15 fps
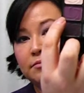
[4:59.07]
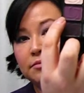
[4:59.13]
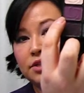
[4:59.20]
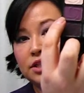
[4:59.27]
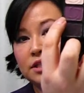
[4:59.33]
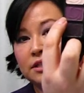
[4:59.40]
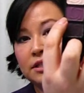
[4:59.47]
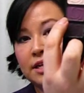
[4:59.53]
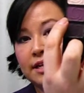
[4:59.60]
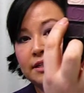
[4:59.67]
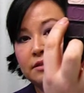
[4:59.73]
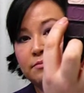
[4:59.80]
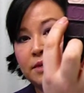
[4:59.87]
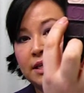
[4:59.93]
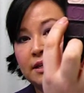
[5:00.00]
just a
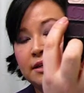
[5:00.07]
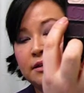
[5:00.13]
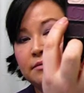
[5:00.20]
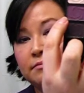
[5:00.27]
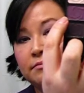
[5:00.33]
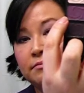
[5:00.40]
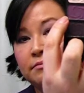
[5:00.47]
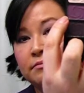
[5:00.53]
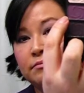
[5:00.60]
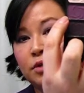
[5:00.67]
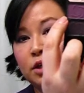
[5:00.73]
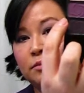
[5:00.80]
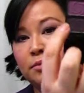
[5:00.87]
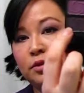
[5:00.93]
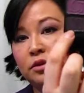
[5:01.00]
nice medium
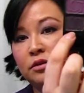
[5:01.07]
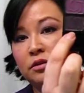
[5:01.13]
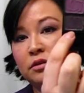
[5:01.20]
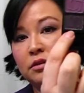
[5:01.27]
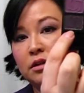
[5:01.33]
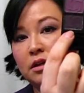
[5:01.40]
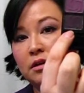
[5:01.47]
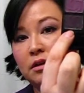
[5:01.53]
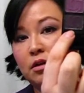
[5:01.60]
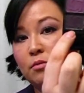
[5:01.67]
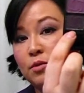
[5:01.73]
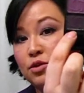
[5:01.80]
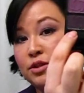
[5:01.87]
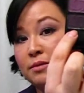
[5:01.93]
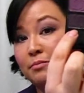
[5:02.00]
purple,
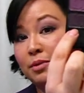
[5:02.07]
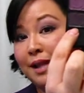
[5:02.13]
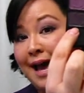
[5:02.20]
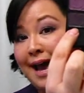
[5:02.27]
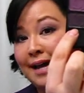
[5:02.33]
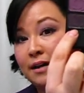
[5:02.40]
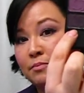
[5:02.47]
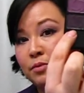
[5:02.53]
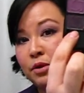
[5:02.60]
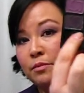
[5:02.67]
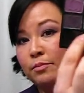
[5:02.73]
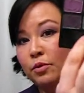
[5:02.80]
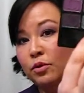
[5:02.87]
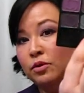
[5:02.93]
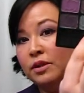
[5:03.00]
almost a black
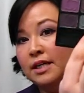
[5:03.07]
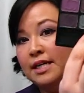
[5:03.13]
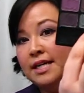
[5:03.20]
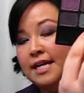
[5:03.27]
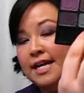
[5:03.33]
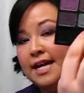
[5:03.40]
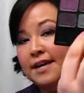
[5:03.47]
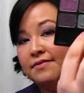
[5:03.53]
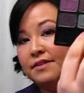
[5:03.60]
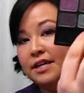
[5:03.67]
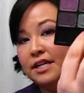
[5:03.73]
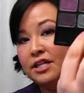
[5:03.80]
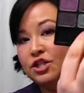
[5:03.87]
purple, and then